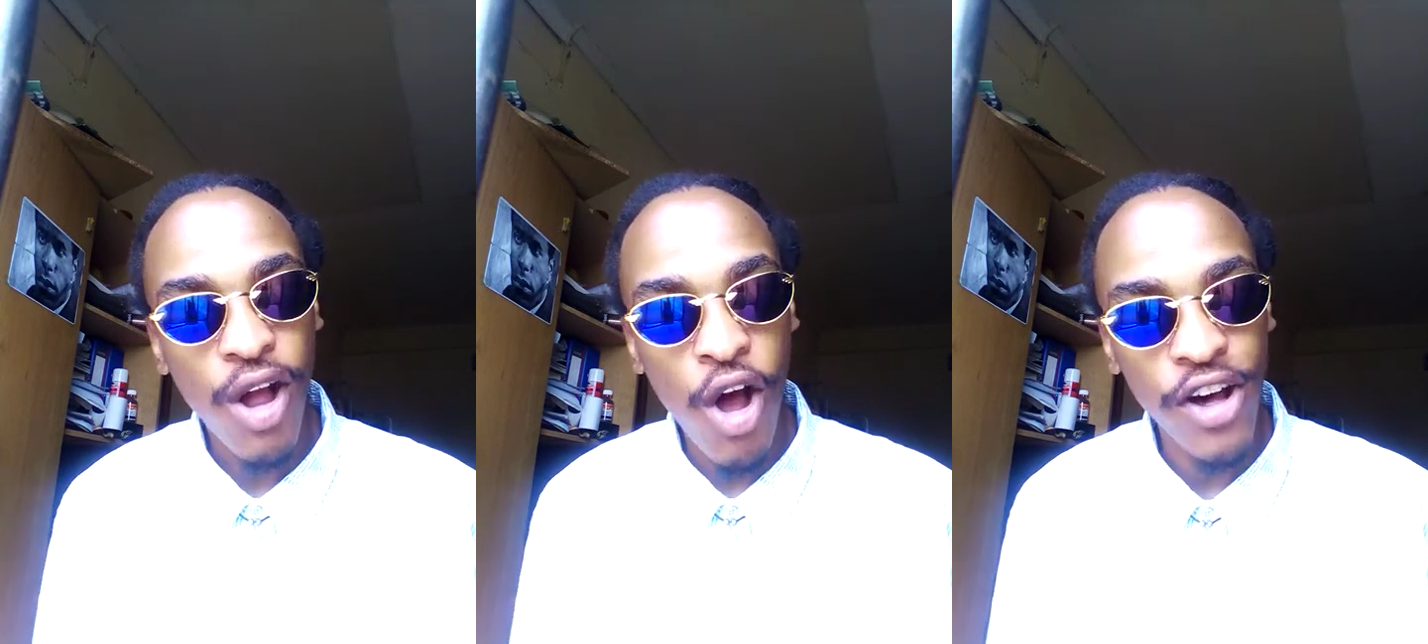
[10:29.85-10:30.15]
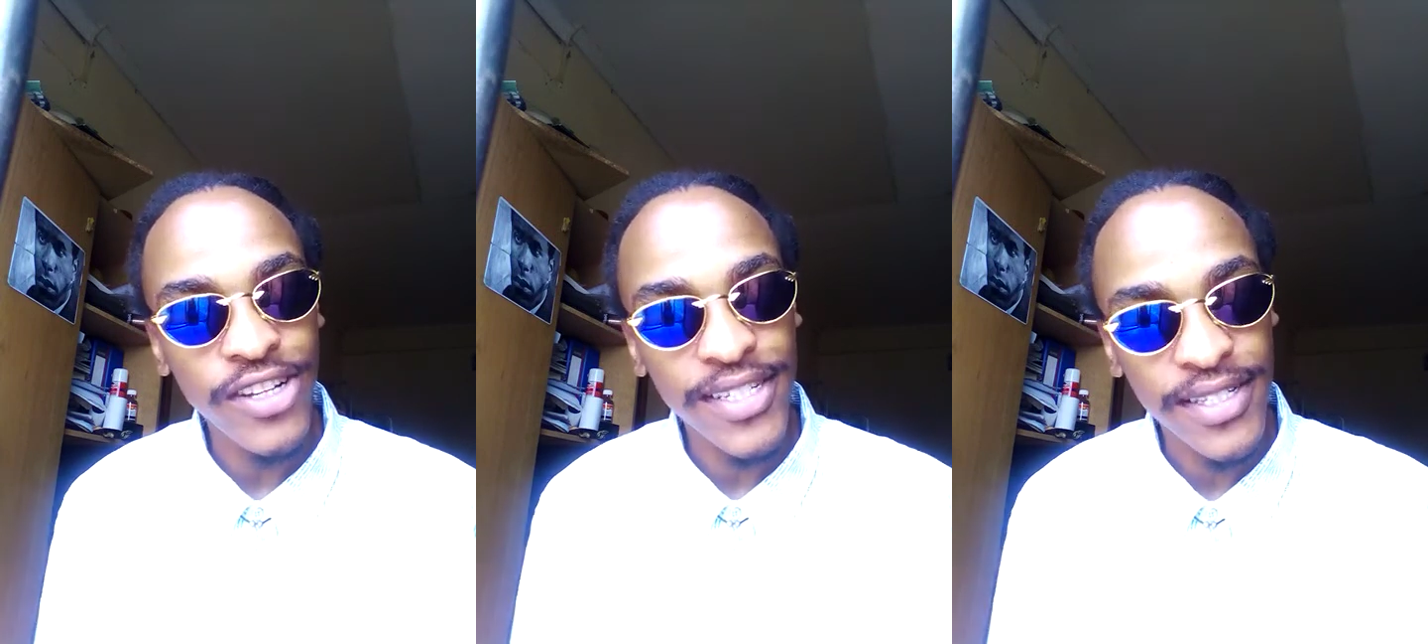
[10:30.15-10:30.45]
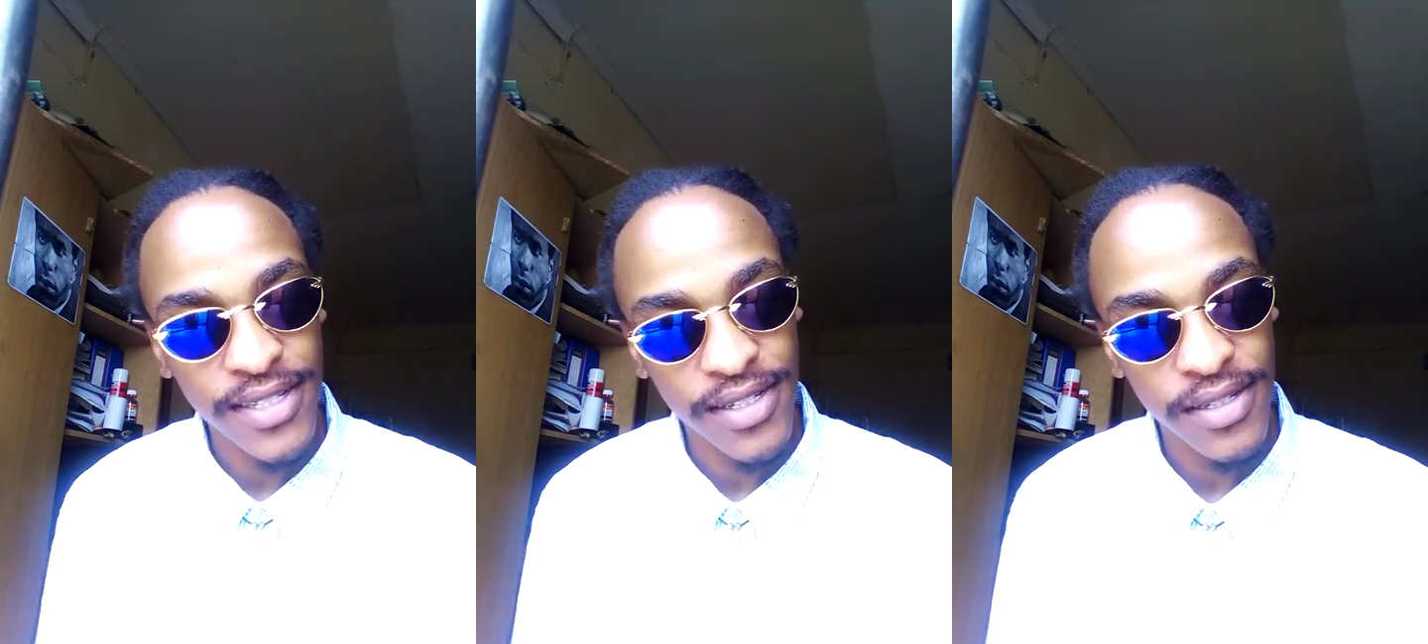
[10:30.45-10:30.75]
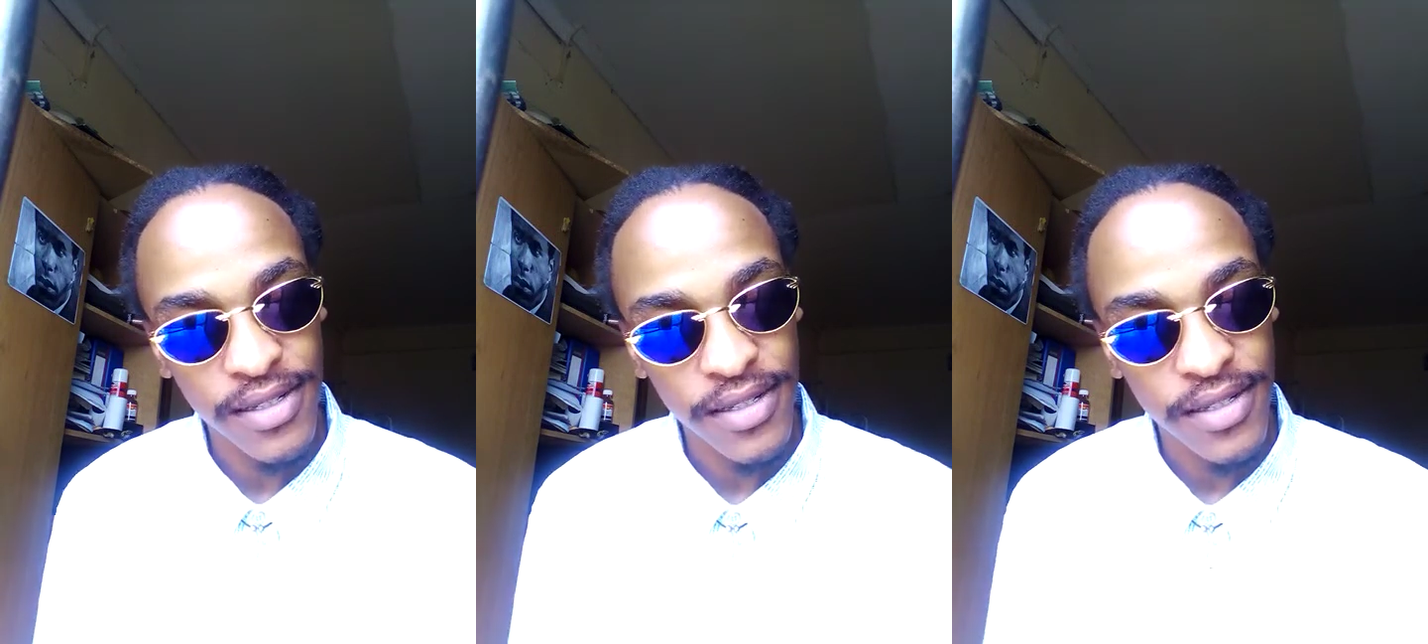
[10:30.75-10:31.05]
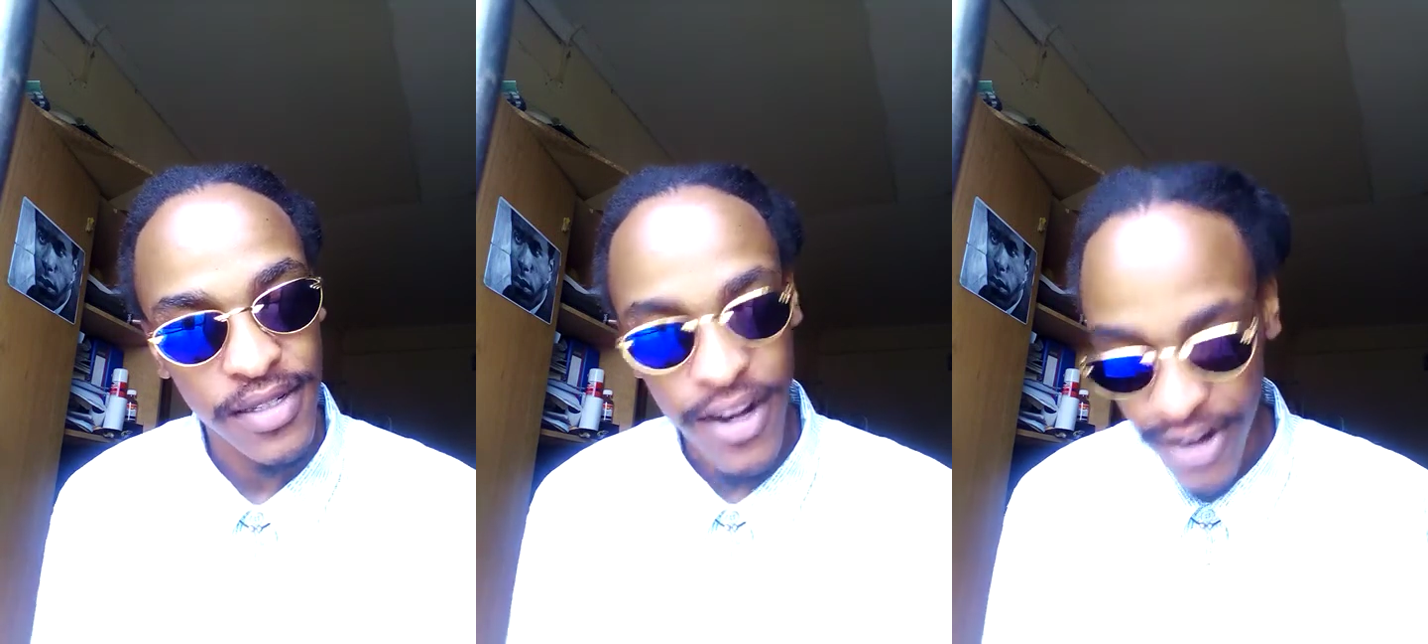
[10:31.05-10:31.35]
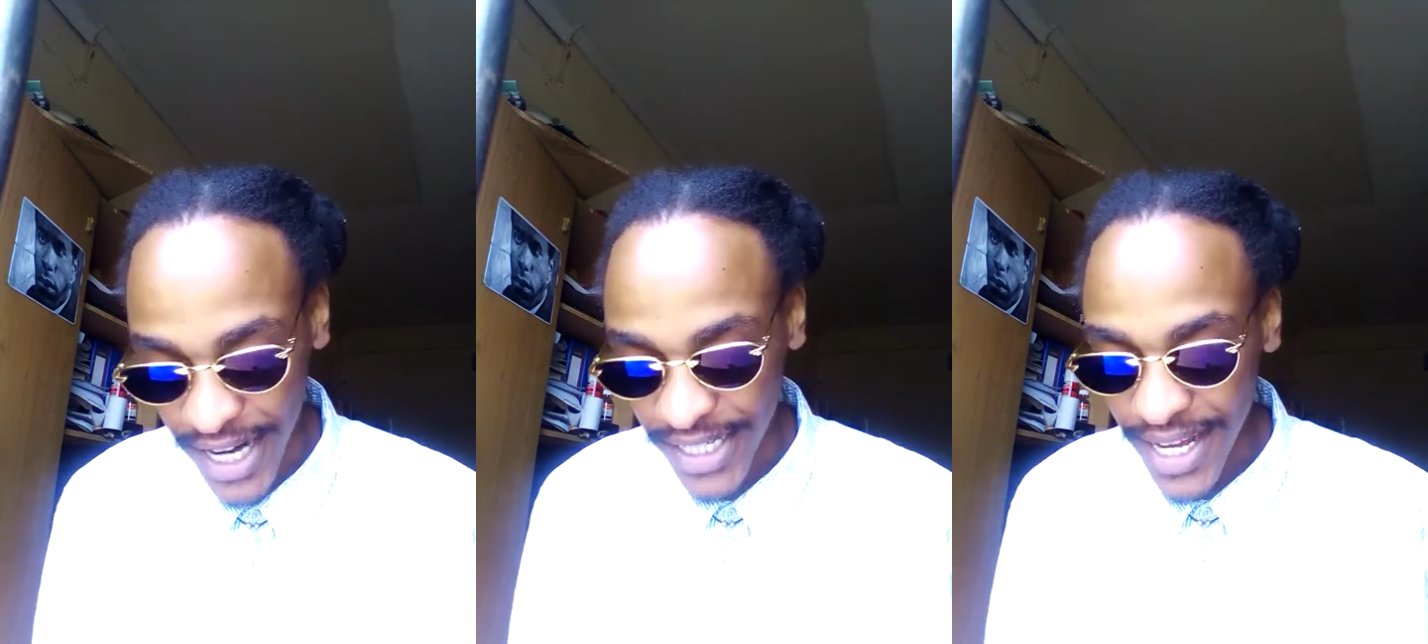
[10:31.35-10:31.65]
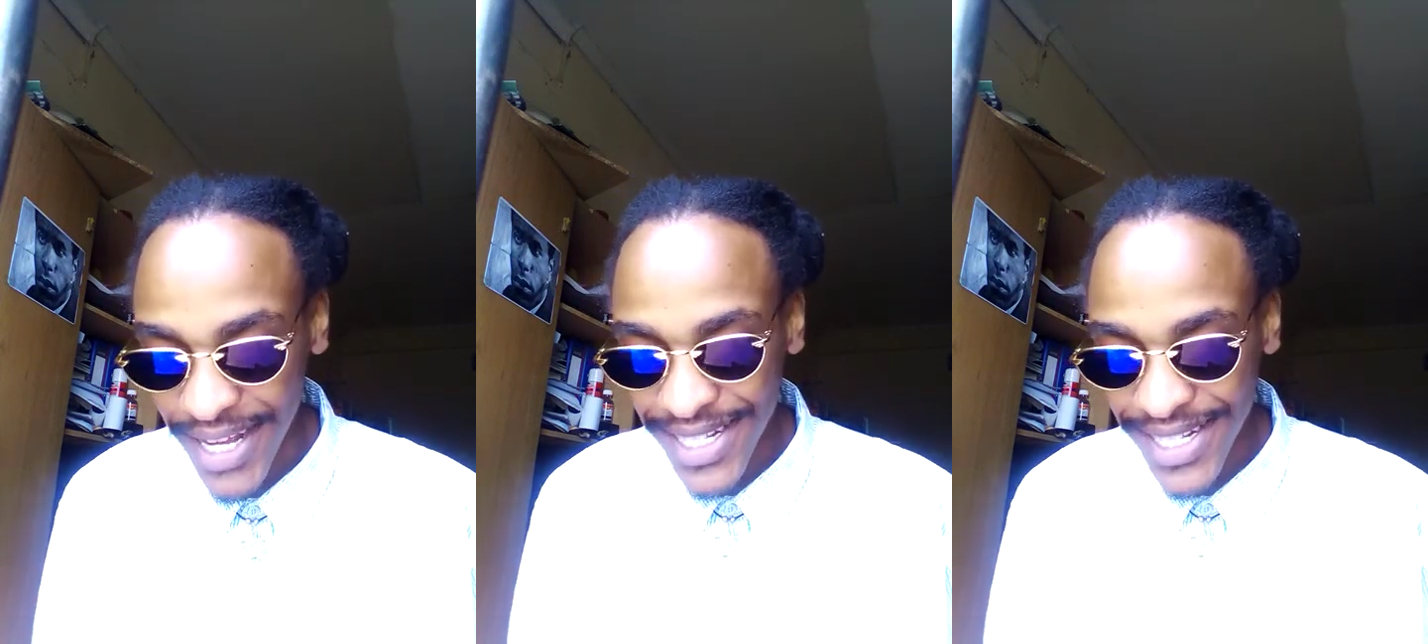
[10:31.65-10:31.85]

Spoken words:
costs, right?